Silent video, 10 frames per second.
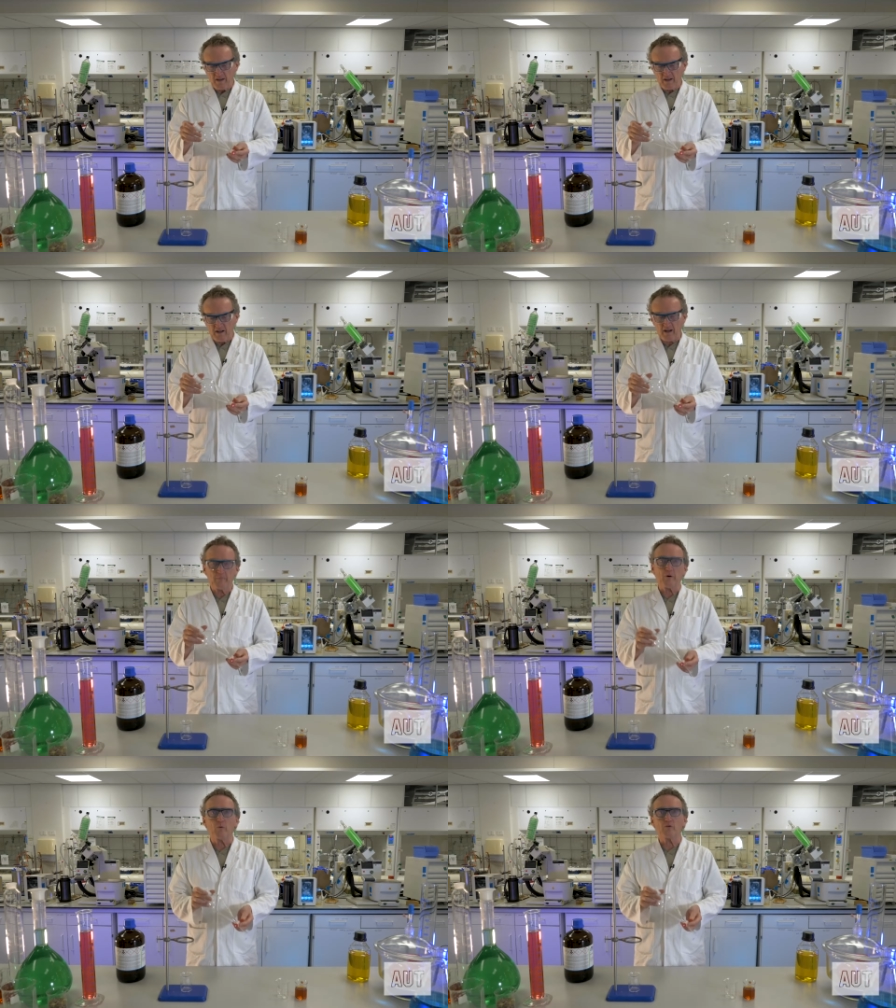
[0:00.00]
uh,
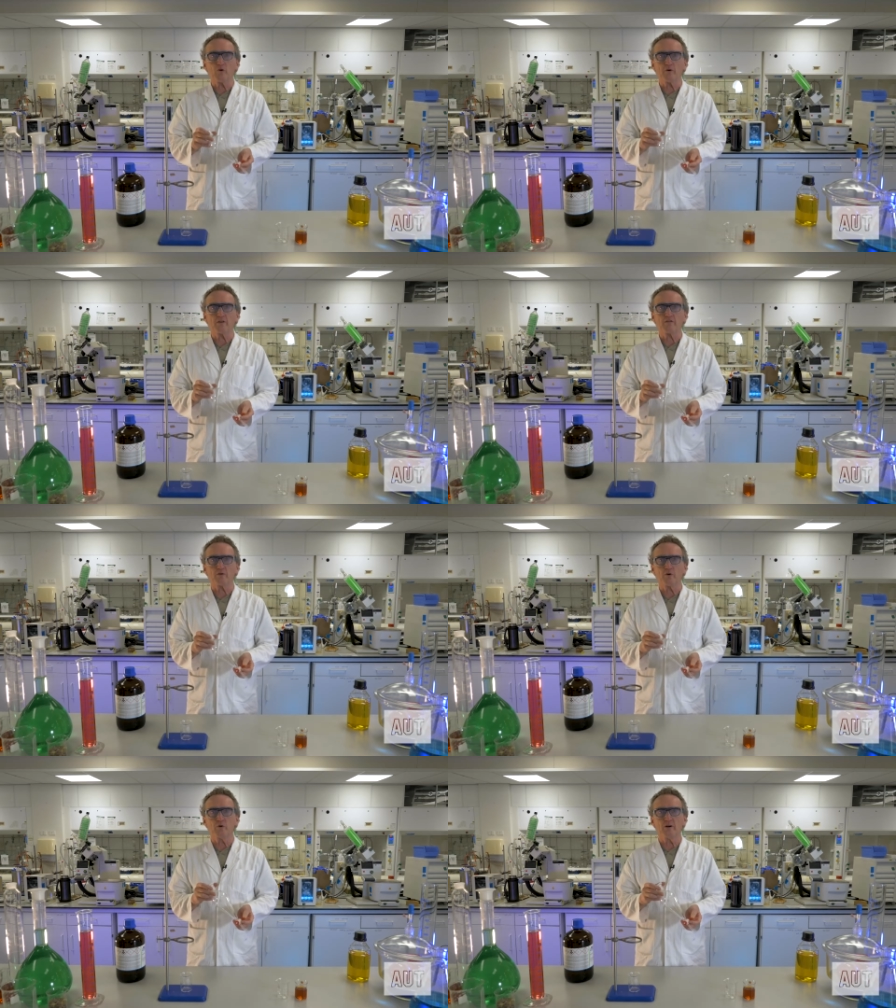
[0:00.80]
but we'll talk you
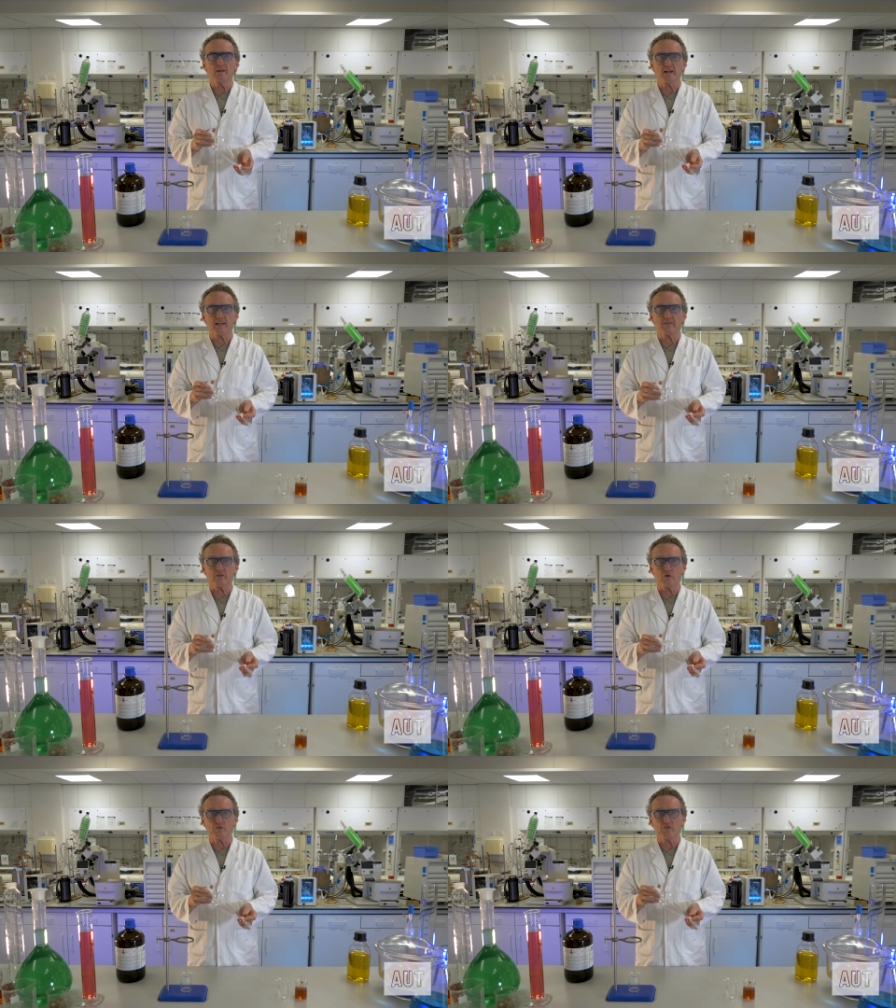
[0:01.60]
through again the
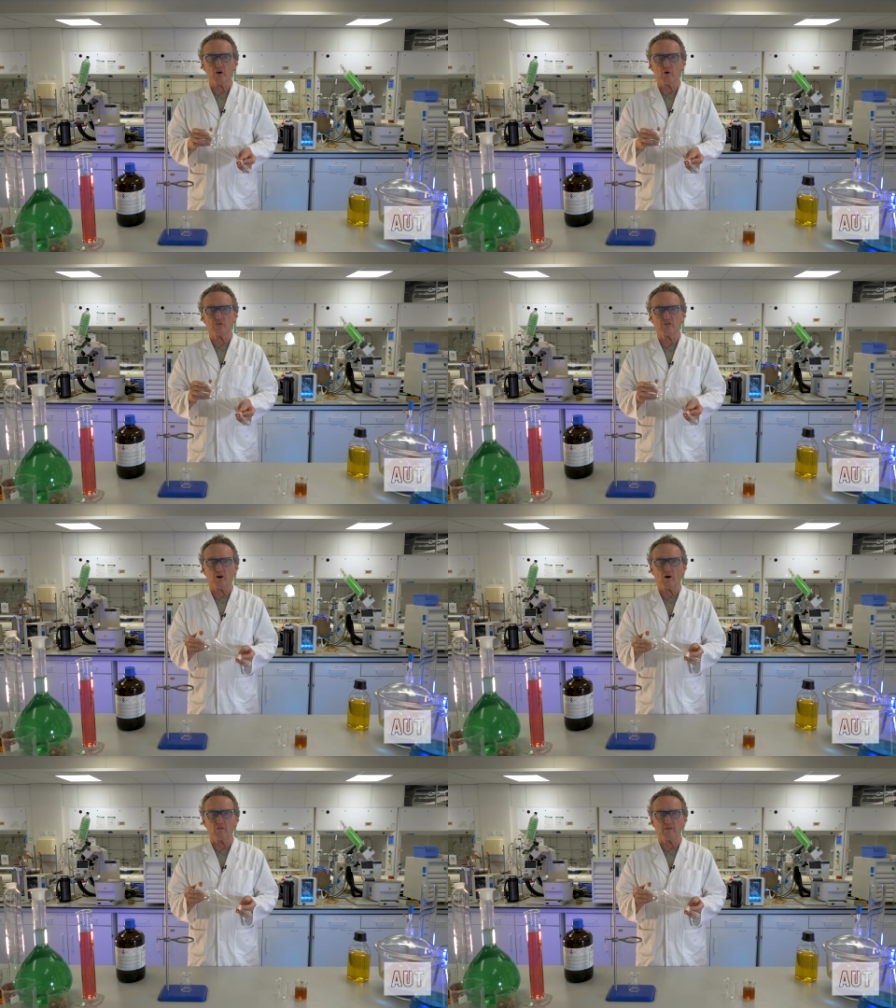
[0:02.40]
do's and don'ts
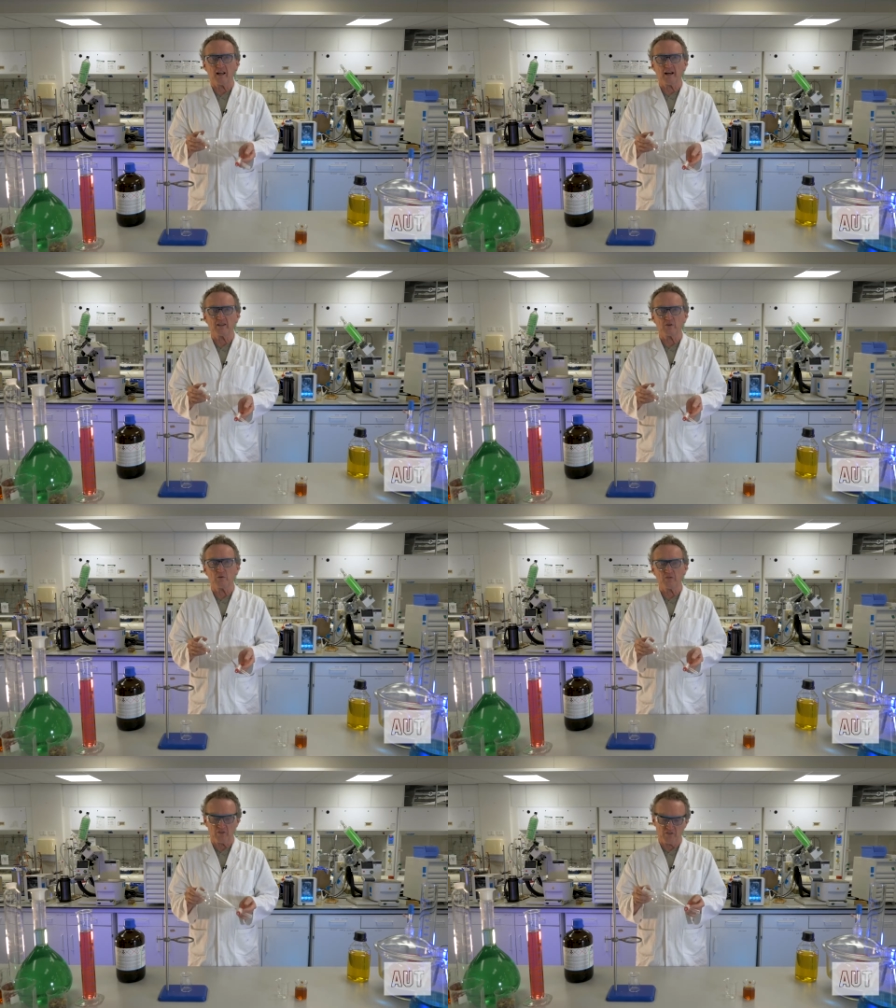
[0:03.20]
of how to
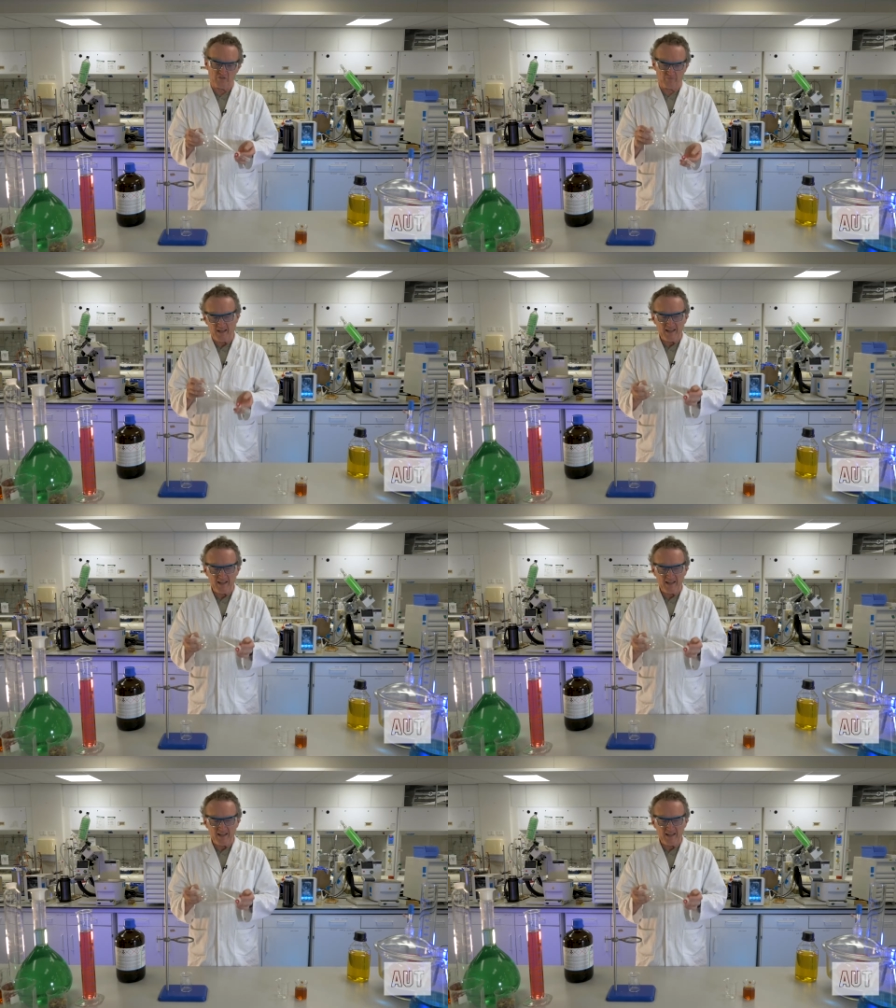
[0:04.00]
use this